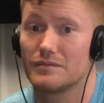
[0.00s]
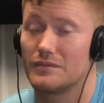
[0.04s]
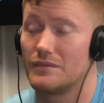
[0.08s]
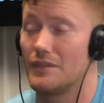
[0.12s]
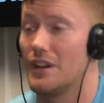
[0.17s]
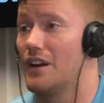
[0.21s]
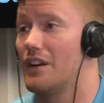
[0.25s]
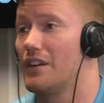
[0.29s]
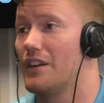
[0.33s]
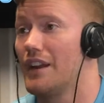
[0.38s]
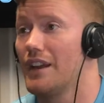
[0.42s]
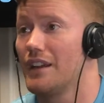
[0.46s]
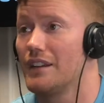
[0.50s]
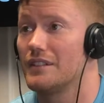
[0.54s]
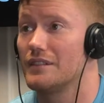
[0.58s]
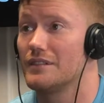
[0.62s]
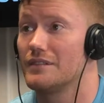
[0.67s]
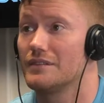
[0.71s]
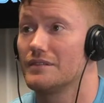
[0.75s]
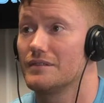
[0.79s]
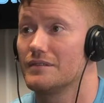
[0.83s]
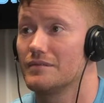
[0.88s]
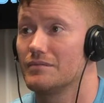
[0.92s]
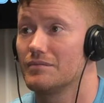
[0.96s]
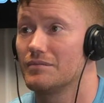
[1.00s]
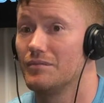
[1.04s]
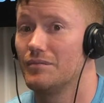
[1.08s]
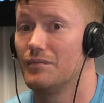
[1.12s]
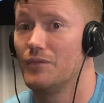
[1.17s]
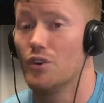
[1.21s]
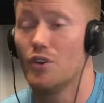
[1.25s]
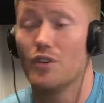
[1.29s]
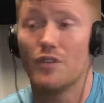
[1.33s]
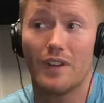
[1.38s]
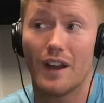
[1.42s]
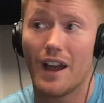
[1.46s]
All right.
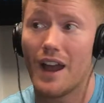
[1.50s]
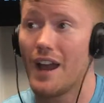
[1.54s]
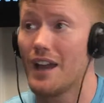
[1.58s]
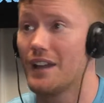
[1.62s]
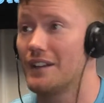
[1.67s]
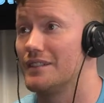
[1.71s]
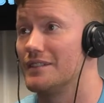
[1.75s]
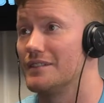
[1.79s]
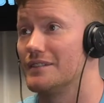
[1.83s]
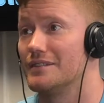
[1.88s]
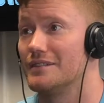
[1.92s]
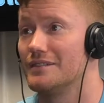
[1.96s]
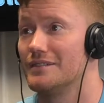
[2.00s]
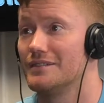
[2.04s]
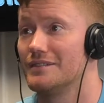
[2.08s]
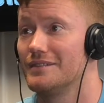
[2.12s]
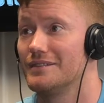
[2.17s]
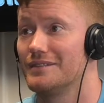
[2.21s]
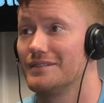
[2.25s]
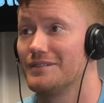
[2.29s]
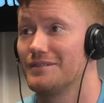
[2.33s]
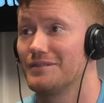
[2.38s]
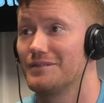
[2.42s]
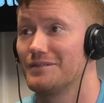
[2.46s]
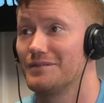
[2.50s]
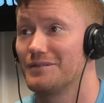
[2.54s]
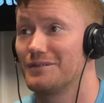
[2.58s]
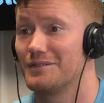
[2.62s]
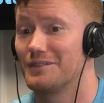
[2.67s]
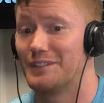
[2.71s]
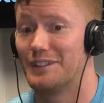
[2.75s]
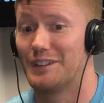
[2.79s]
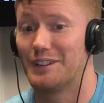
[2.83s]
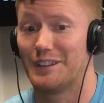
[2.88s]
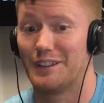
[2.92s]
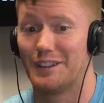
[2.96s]
Move on.
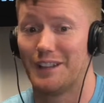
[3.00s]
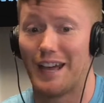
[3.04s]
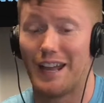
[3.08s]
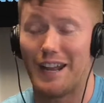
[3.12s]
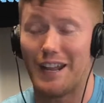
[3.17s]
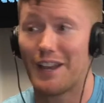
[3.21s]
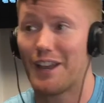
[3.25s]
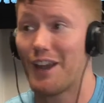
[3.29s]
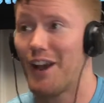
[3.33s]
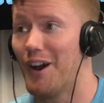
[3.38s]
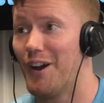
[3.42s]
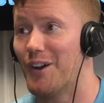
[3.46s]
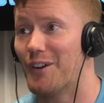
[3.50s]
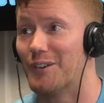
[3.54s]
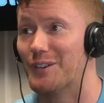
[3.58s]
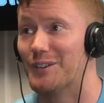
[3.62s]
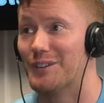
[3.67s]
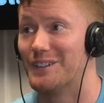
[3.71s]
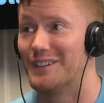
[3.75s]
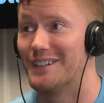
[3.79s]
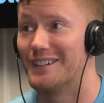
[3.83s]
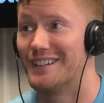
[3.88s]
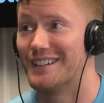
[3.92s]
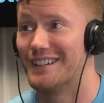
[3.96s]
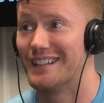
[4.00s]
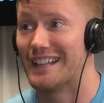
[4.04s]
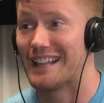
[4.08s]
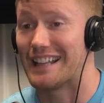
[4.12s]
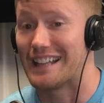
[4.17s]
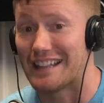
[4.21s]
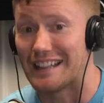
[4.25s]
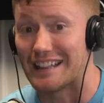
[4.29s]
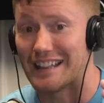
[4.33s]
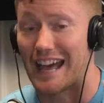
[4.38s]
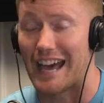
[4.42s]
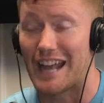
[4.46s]
Let it go.
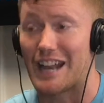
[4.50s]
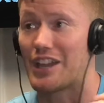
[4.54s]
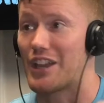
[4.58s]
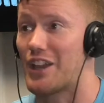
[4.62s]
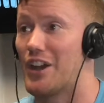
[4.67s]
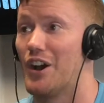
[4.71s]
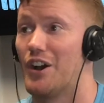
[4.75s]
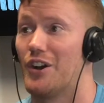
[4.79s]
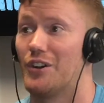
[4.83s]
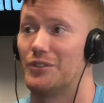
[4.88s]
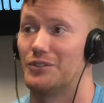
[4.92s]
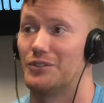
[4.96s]
Let it go,